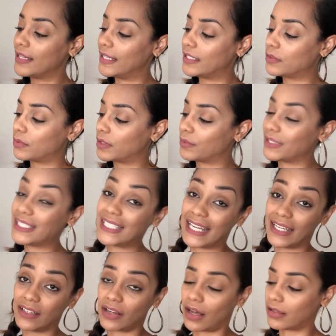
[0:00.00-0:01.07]
this one was
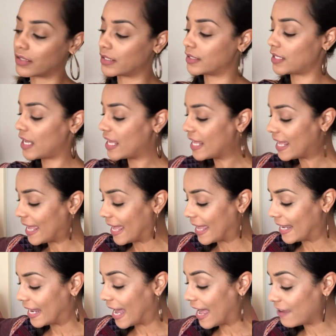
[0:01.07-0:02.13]
$10
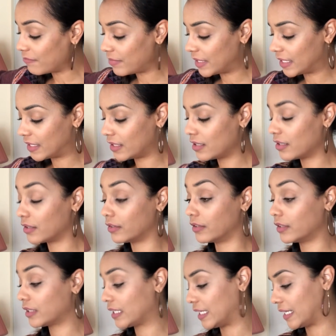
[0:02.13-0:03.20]
and I've been
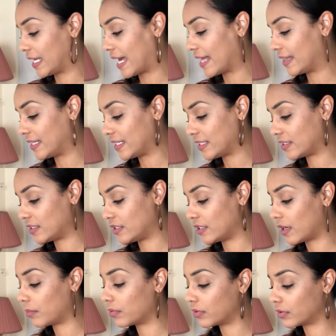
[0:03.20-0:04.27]
looking at these
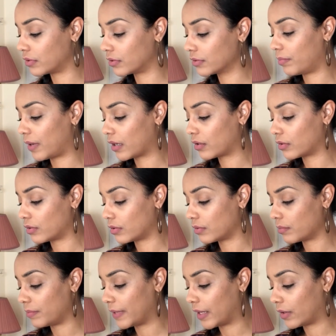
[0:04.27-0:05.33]
double buckle
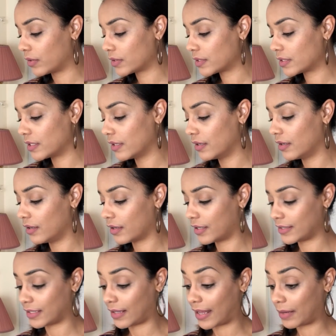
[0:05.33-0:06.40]
belts
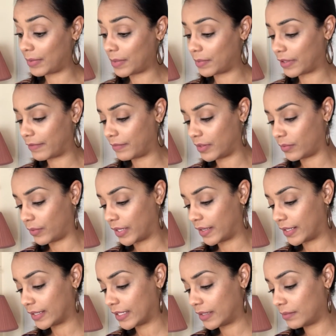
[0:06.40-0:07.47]
because a lot of people have been
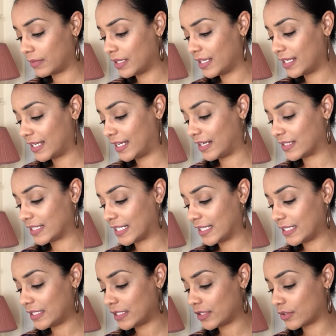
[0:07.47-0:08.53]
wearing them. And I was like,
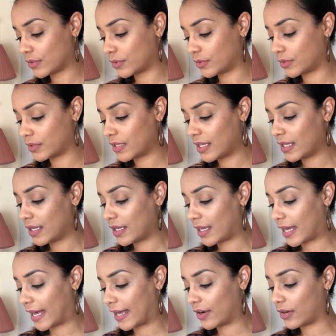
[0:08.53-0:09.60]
this is cool.
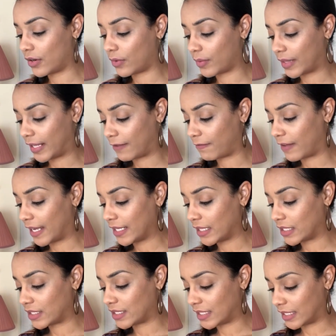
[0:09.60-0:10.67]
I don't know where they find
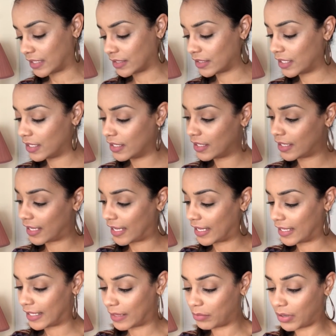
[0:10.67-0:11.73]
these things
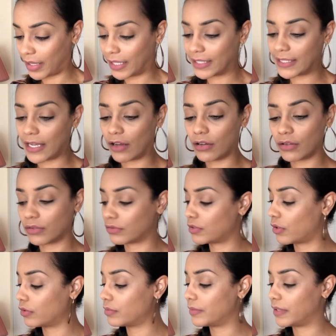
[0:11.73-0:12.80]
and they probably tell
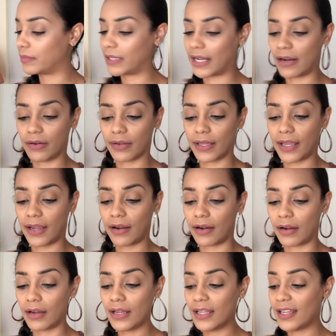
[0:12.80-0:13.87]
told me but I don't
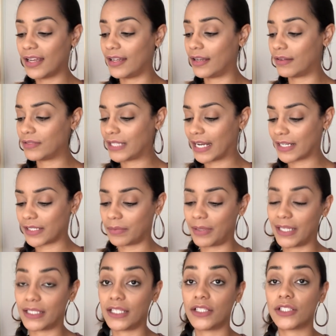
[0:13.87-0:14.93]
care enough to actually pay
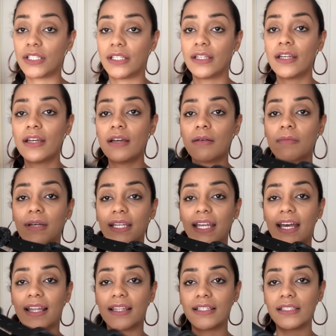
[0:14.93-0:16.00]
attention but
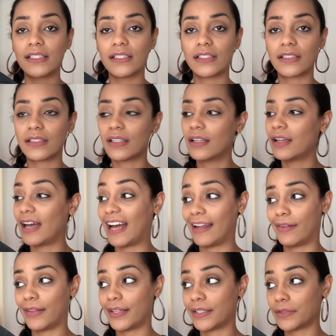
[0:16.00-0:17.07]
yeah this is I
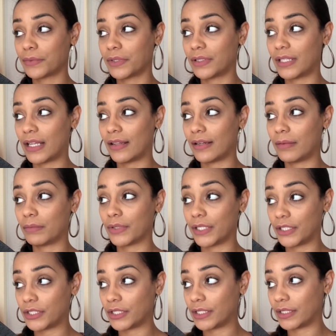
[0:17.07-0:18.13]
don't think it's real leather, I'm pretty
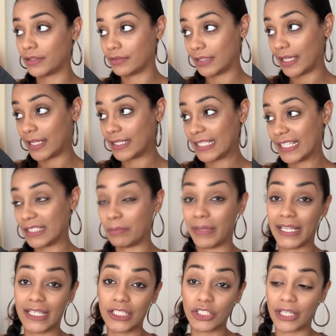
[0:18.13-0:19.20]
sure. Yeah, it says made in